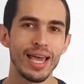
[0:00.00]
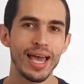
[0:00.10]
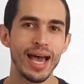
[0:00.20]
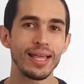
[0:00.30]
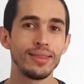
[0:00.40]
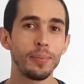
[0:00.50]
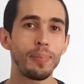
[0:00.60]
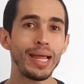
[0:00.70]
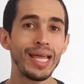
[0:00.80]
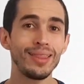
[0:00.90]
and the
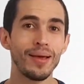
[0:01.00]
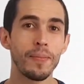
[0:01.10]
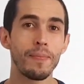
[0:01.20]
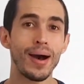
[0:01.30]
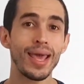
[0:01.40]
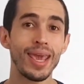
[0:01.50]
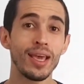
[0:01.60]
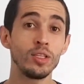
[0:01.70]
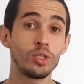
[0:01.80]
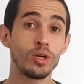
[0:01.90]
plant might
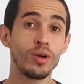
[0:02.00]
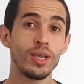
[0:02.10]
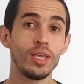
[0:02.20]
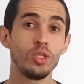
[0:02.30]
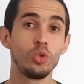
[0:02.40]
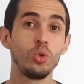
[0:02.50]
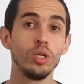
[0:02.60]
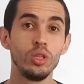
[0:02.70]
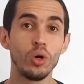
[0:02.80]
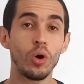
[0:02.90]
enter into a
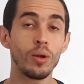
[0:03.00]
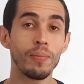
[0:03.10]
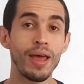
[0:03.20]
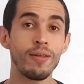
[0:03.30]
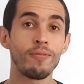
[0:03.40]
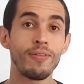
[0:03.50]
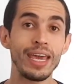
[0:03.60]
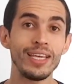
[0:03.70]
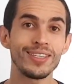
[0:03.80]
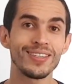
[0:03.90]
dormant
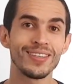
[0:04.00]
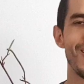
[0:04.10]
phase.